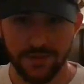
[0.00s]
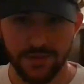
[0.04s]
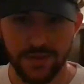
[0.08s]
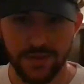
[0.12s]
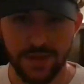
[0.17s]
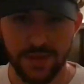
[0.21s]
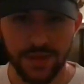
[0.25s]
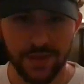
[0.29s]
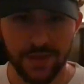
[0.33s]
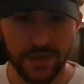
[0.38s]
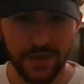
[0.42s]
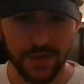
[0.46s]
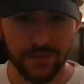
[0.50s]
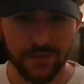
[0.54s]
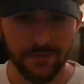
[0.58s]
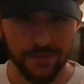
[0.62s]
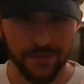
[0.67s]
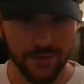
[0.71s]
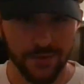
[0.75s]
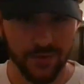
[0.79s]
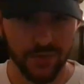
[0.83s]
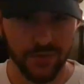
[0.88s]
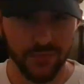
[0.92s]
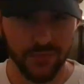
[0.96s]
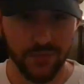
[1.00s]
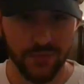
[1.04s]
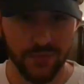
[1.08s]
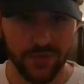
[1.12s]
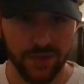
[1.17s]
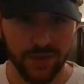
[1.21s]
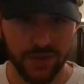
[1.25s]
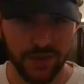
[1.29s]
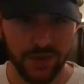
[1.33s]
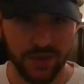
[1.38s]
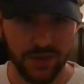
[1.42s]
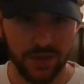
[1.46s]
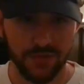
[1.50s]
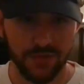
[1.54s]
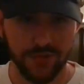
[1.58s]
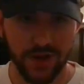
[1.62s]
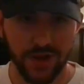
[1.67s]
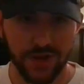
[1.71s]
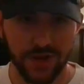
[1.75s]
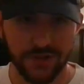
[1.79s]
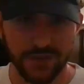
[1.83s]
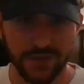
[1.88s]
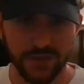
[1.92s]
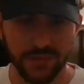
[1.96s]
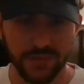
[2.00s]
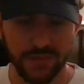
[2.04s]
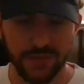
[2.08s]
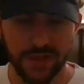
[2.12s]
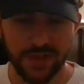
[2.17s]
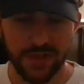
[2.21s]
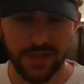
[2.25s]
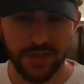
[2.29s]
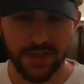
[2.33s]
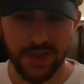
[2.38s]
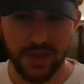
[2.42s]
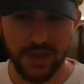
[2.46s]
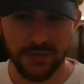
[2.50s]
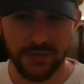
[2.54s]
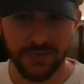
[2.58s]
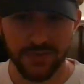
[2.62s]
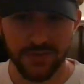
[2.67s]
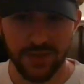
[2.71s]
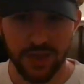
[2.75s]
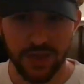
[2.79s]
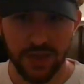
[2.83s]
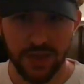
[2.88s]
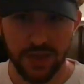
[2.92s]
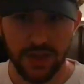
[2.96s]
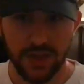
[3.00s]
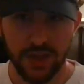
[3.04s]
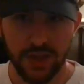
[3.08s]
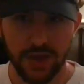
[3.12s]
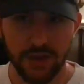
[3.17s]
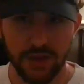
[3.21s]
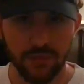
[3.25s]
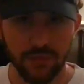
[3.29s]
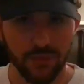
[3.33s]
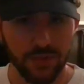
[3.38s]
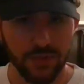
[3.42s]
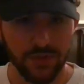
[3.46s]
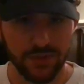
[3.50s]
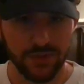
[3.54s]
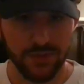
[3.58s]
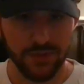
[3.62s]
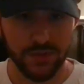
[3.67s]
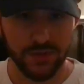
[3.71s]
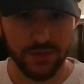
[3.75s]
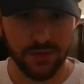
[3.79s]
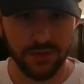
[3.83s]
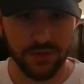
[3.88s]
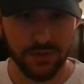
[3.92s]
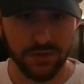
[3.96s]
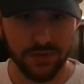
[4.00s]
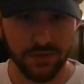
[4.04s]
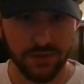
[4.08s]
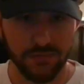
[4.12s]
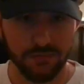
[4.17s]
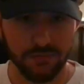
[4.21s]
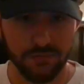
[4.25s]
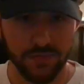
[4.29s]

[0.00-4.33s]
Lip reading: The first movie, Rise of the Planet of the Apes, was the